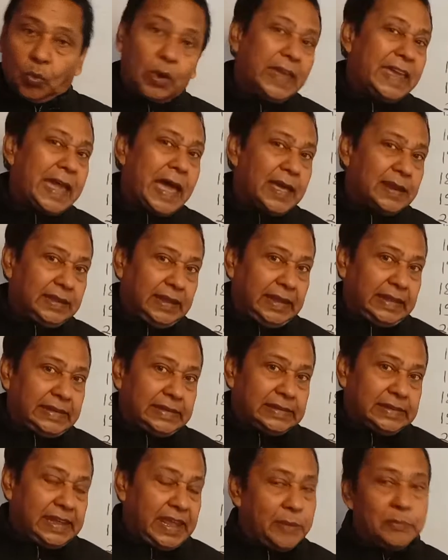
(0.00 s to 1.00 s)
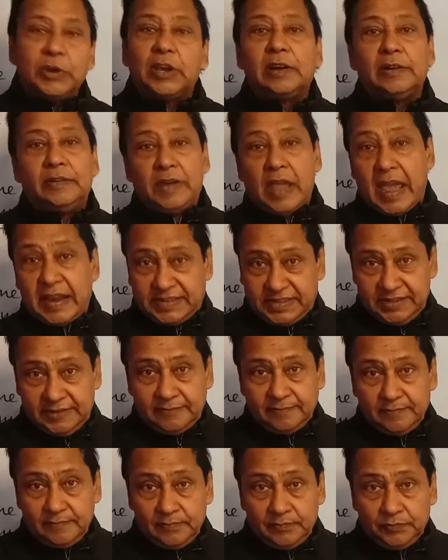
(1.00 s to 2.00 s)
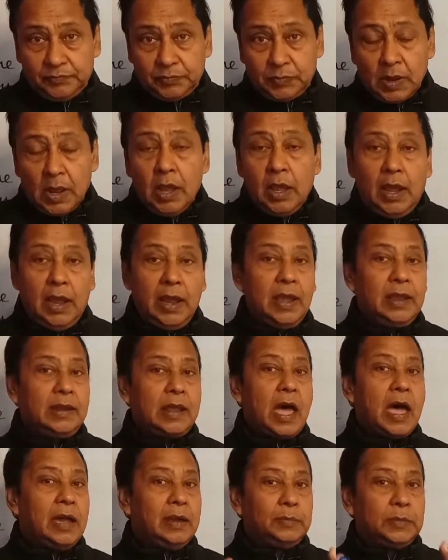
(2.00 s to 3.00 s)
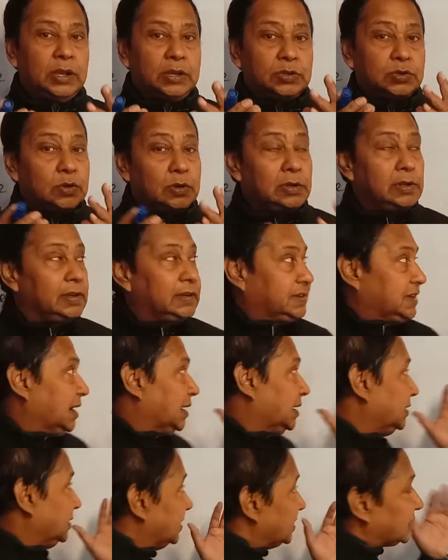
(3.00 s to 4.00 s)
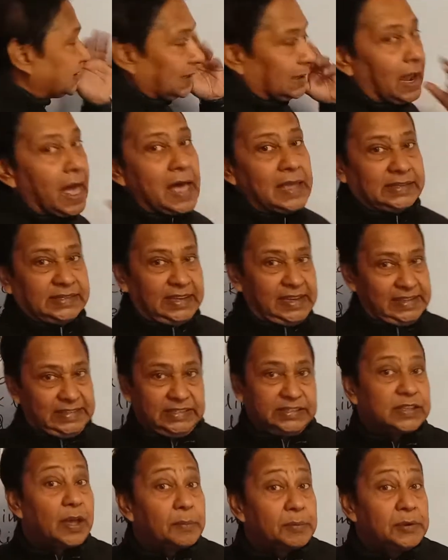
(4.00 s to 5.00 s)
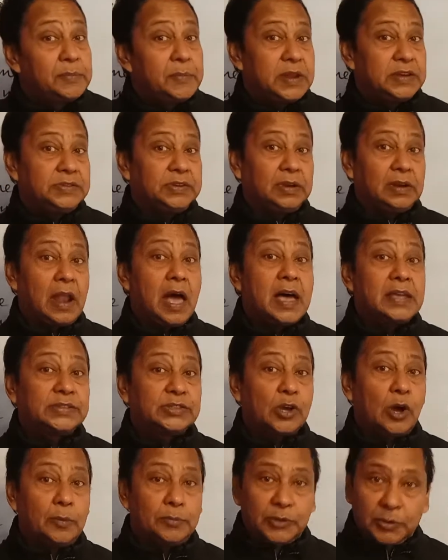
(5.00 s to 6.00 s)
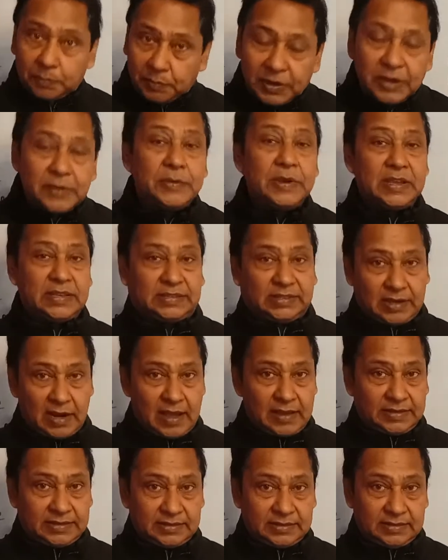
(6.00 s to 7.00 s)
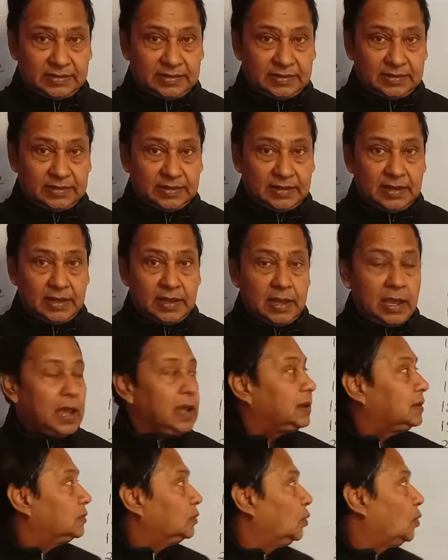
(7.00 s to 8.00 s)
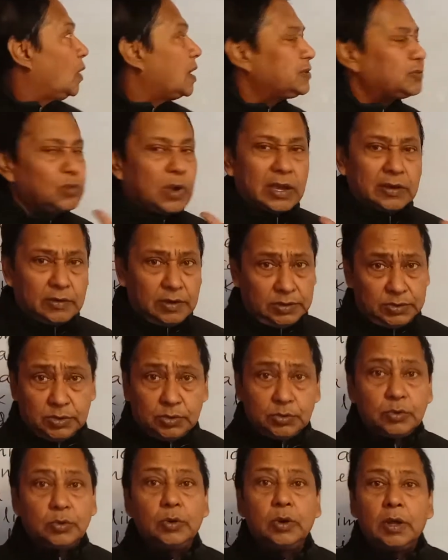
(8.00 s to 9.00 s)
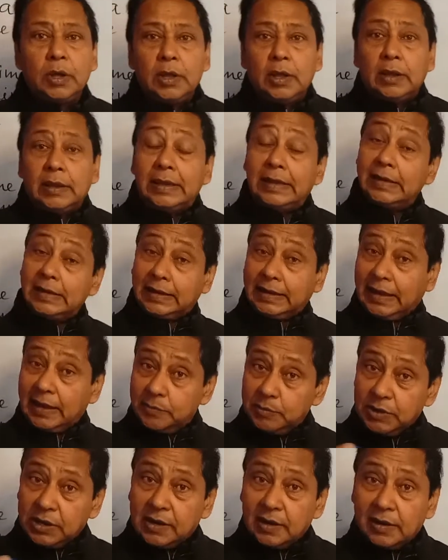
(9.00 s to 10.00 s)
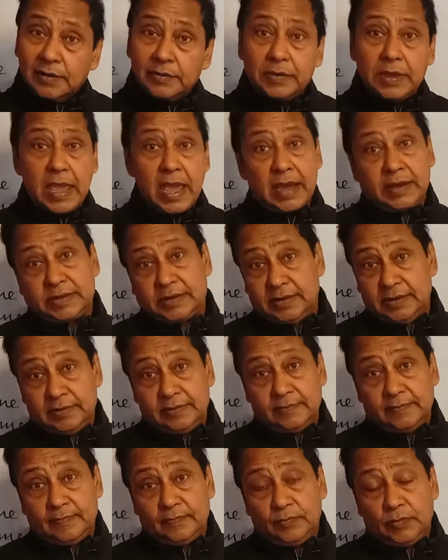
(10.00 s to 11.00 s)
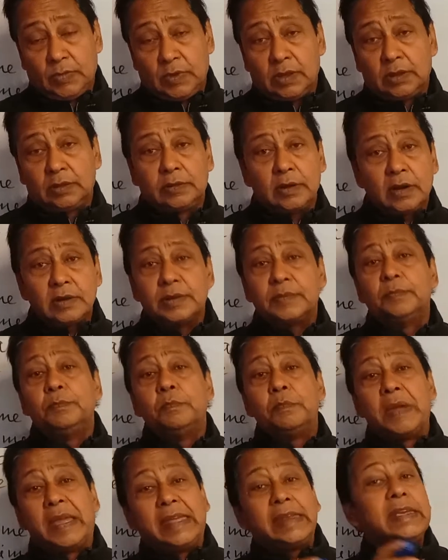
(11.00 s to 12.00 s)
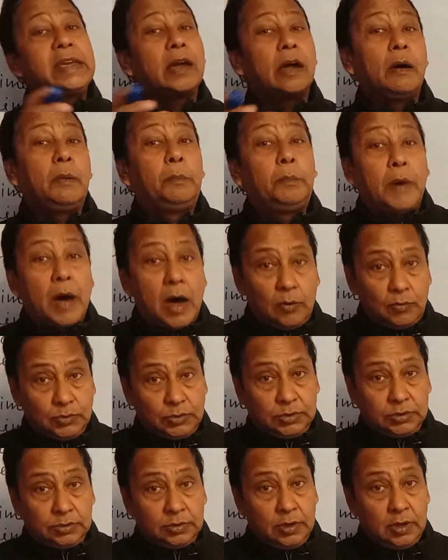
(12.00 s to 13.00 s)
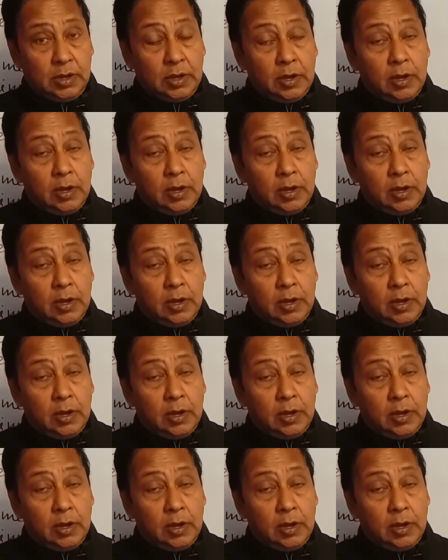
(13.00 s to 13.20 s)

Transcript: We are in chemical reaction, and I am actually taking this class as a supplementary class of the previous class. And what we are going to do in a chemical reaction, there are many compounds